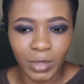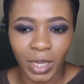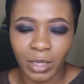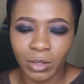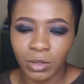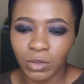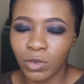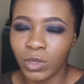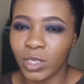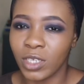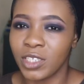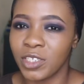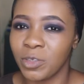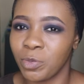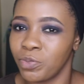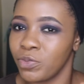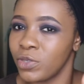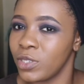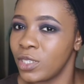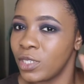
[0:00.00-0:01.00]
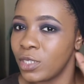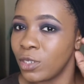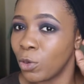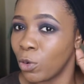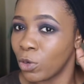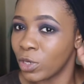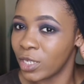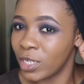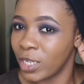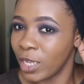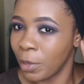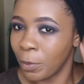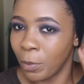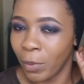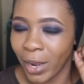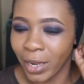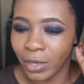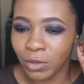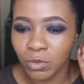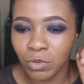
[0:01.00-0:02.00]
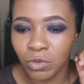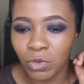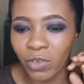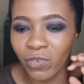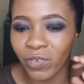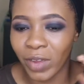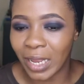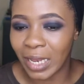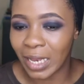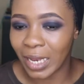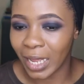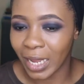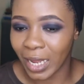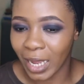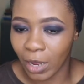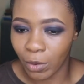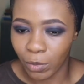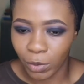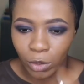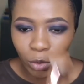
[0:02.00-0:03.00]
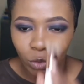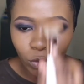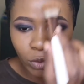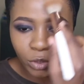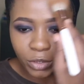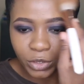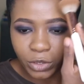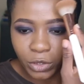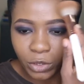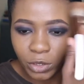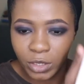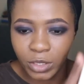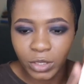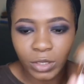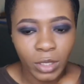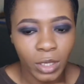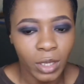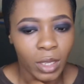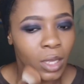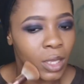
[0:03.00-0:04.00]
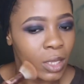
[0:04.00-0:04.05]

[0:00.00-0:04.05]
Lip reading: I don't know, it's pretty okay, but I don't know if I like how it looks because